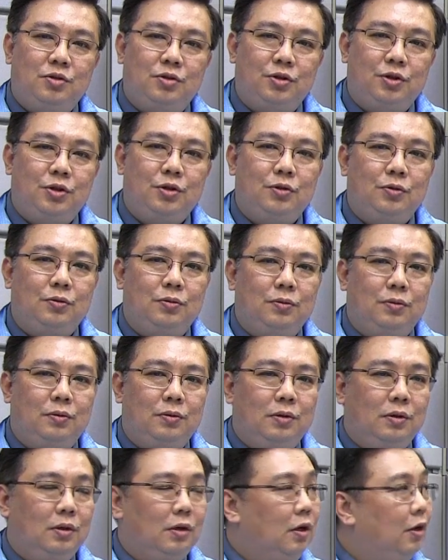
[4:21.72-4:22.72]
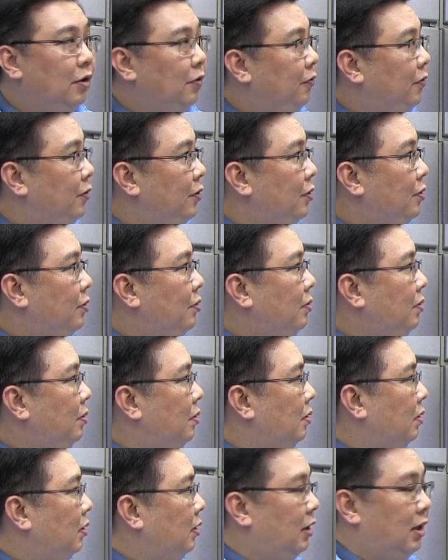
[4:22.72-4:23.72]
to you a few
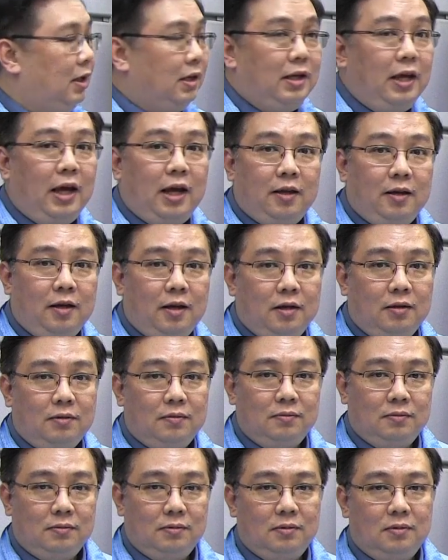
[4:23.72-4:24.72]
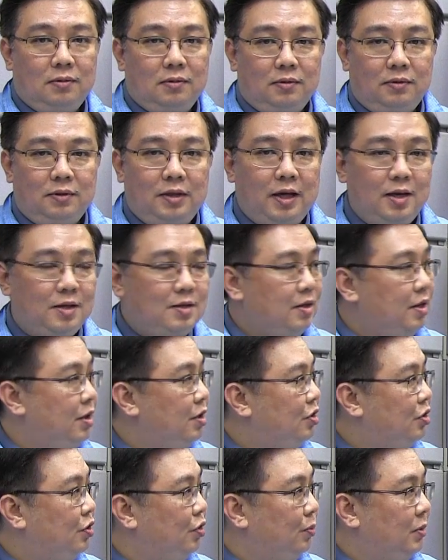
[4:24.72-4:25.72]
key handheld test
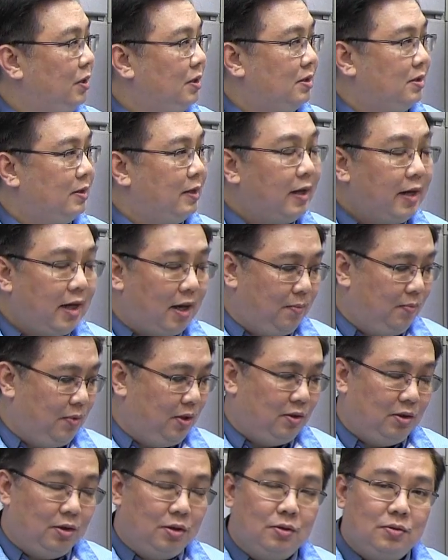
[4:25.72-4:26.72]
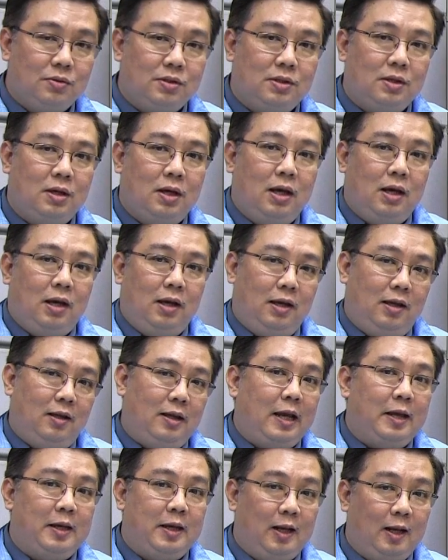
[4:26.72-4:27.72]
instruments that can be used in
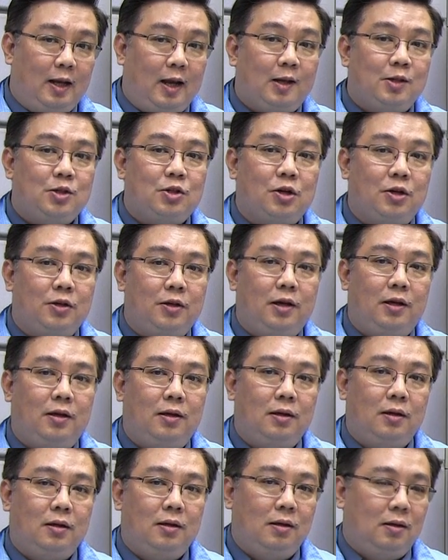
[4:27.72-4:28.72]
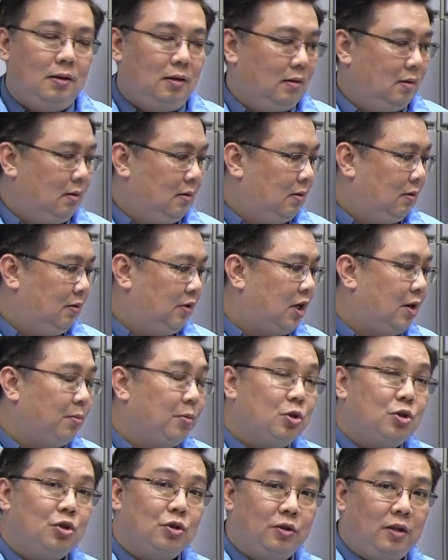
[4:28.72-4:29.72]
an electronic
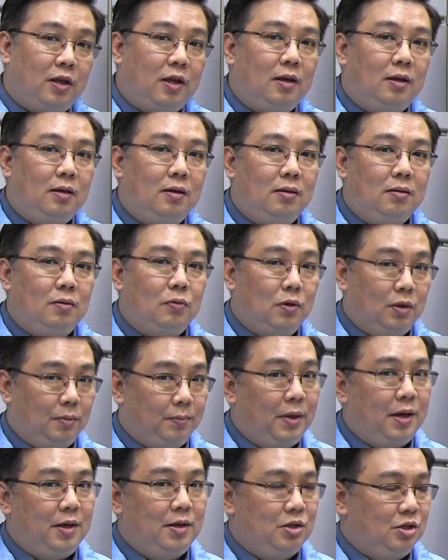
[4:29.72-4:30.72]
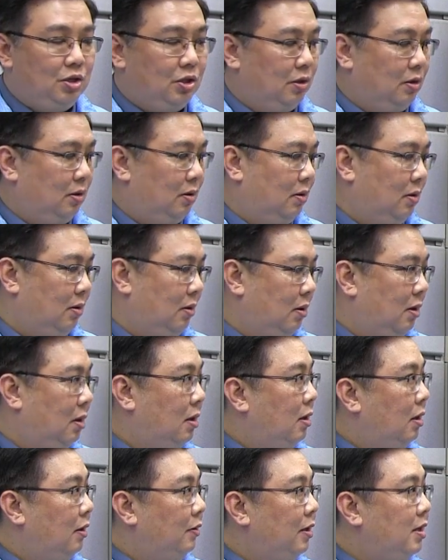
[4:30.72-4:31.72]
troubleshooting workbench.
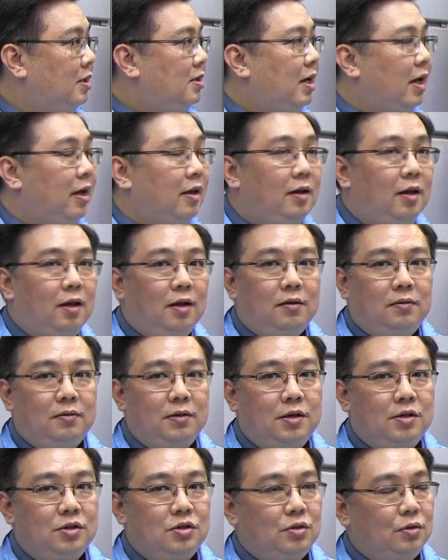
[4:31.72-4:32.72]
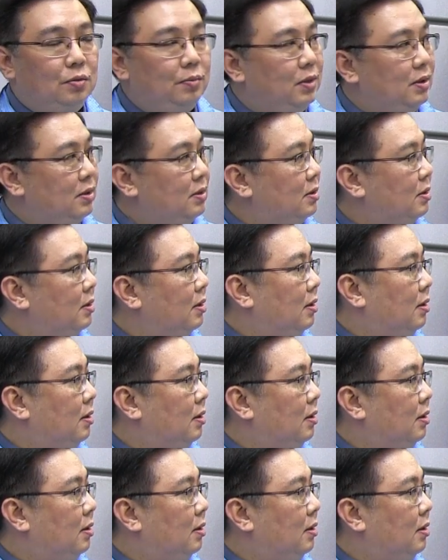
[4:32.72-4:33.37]
These handheld instruments